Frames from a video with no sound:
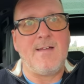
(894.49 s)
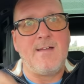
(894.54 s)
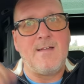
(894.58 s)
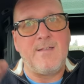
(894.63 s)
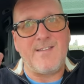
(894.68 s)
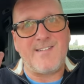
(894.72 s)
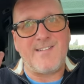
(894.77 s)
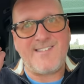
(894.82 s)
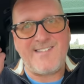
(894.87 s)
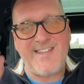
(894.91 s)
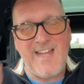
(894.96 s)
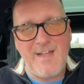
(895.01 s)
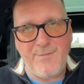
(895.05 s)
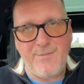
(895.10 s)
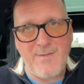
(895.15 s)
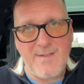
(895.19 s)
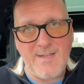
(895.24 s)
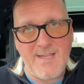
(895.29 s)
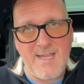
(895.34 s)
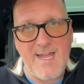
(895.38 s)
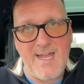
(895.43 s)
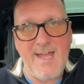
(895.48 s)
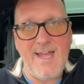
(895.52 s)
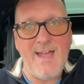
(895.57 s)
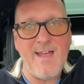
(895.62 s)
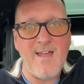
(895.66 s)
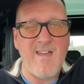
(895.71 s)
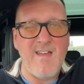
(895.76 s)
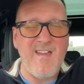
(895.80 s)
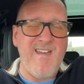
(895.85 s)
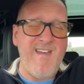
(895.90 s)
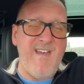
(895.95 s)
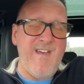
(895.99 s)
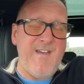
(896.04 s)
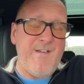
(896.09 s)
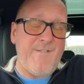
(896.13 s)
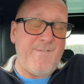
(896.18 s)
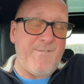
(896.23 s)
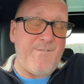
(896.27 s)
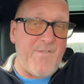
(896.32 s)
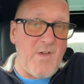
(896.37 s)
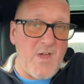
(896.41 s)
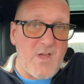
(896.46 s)
The staff in there,
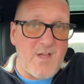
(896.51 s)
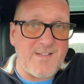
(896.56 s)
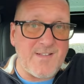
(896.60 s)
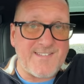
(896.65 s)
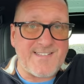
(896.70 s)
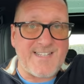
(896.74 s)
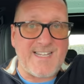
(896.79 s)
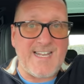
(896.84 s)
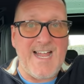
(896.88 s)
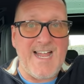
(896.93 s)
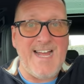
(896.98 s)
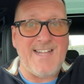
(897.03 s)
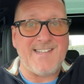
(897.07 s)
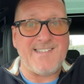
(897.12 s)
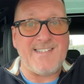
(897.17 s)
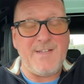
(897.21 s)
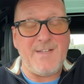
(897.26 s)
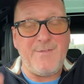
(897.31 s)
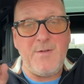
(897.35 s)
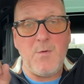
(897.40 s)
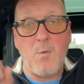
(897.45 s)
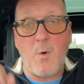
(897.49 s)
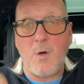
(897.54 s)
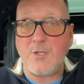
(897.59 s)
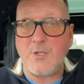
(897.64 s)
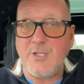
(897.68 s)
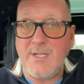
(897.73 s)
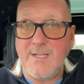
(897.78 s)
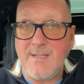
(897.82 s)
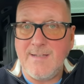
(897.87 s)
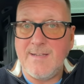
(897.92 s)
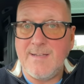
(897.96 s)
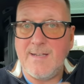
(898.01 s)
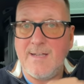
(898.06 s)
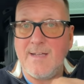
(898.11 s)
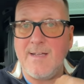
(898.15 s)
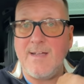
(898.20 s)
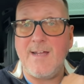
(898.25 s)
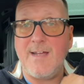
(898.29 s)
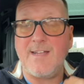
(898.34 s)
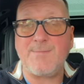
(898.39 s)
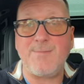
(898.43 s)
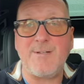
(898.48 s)
first class, if you're watching,
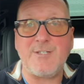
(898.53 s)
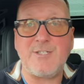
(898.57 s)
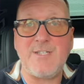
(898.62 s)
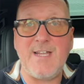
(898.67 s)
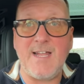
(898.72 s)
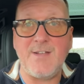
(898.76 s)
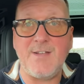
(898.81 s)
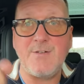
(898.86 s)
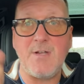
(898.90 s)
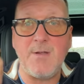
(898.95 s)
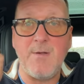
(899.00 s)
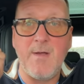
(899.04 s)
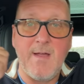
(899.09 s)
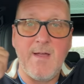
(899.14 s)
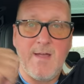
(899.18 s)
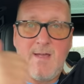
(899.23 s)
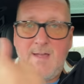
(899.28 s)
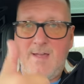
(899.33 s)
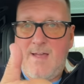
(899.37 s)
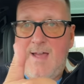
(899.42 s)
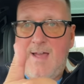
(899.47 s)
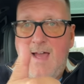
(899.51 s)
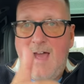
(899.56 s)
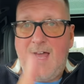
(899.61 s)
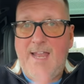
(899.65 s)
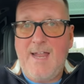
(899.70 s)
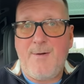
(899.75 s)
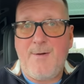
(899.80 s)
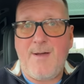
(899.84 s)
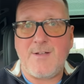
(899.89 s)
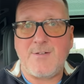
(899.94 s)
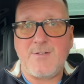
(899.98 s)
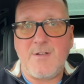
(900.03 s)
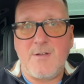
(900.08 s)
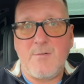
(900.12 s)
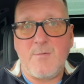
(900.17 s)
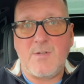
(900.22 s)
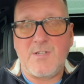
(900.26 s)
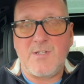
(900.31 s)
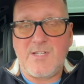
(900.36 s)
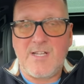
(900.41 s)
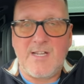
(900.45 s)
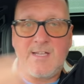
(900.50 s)
especially Andrew. I know Andrew
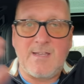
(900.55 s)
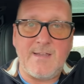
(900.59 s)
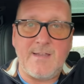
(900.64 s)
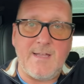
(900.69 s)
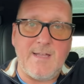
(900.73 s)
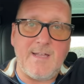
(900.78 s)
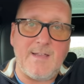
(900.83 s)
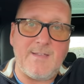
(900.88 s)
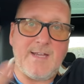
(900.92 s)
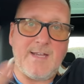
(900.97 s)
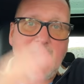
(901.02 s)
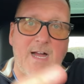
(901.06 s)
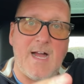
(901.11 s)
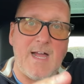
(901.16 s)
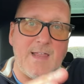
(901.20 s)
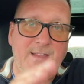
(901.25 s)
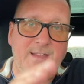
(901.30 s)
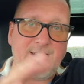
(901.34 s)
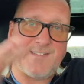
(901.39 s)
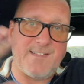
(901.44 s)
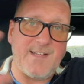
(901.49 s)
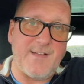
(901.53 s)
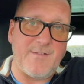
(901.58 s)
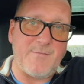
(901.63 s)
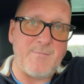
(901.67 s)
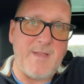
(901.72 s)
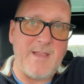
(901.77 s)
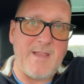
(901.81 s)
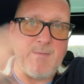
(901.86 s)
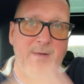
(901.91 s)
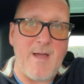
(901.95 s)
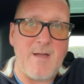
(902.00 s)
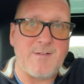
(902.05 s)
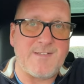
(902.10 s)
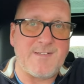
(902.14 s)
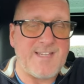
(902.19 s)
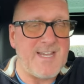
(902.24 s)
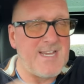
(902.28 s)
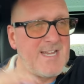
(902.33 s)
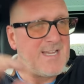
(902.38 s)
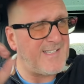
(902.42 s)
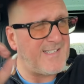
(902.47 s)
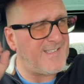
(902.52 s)
was the guy that served me the most.
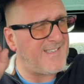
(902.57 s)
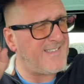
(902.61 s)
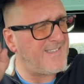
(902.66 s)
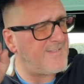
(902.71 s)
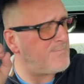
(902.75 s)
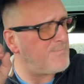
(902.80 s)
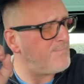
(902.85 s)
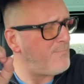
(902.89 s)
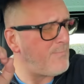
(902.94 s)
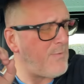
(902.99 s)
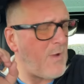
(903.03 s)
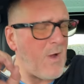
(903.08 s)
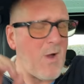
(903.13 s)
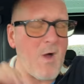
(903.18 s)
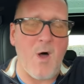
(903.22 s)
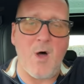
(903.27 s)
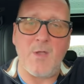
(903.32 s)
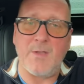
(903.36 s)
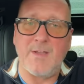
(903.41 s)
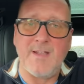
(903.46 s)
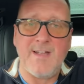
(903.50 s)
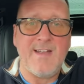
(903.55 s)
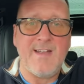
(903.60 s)
Spot on.